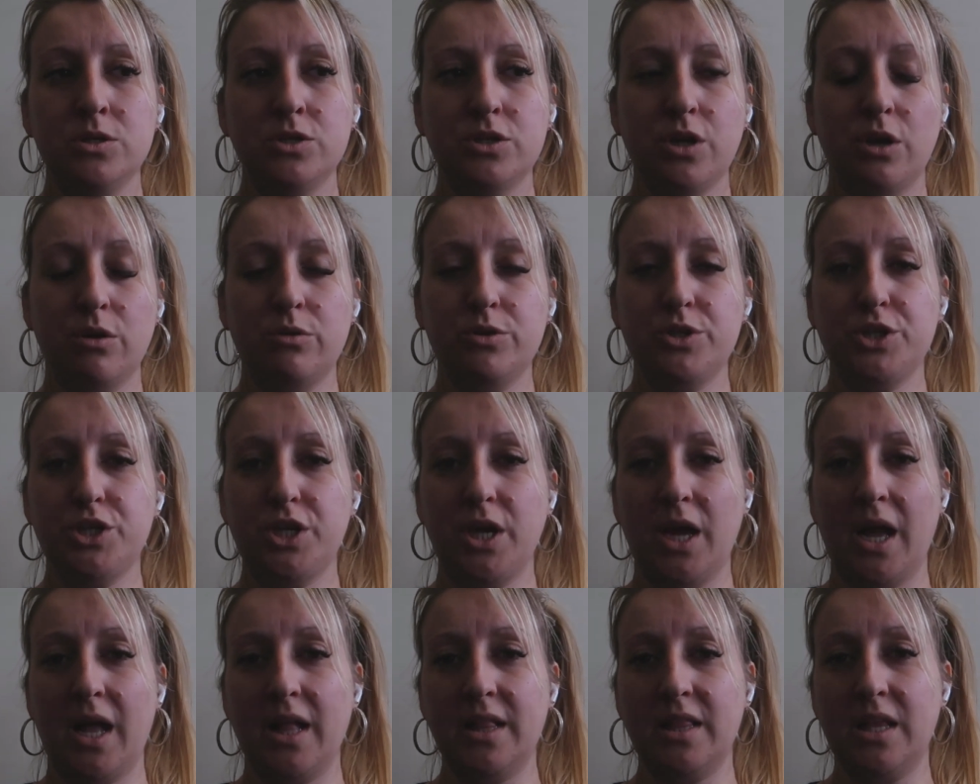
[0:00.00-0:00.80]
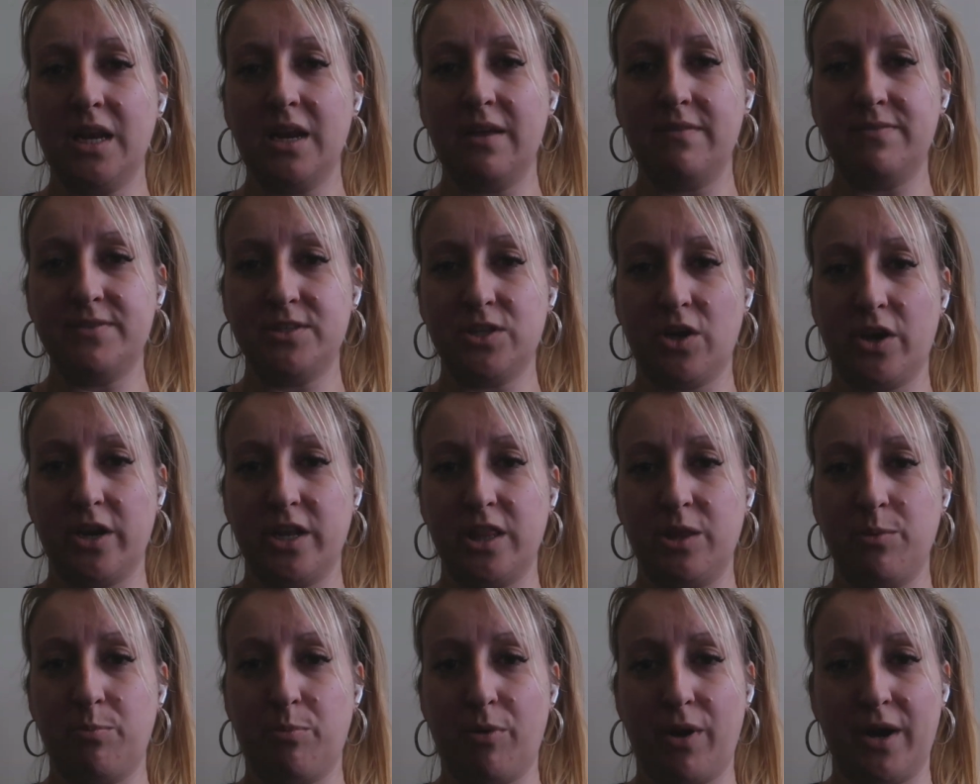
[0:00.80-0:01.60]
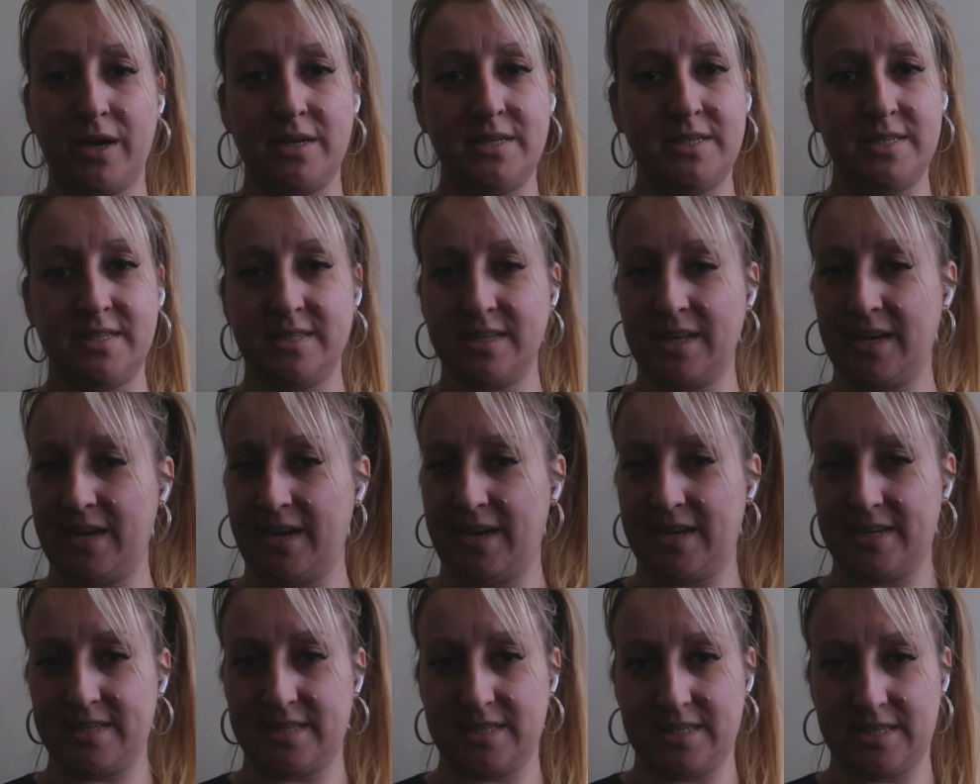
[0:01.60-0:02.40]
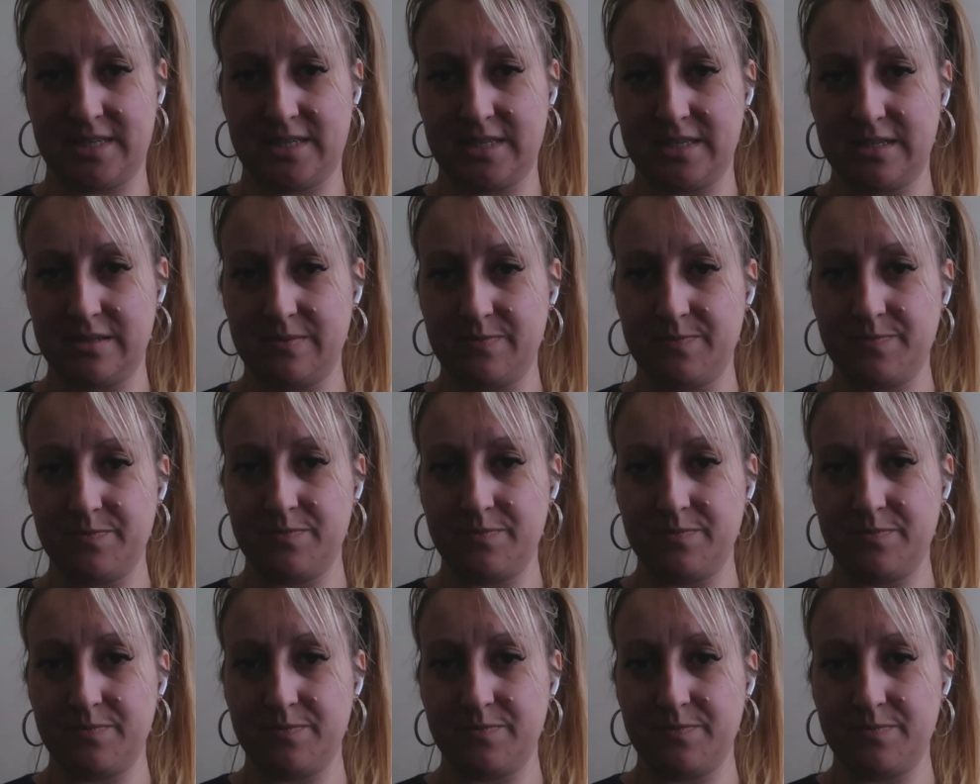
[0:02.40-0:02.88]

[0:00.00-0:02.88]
So she had the left side of the brain disconnected,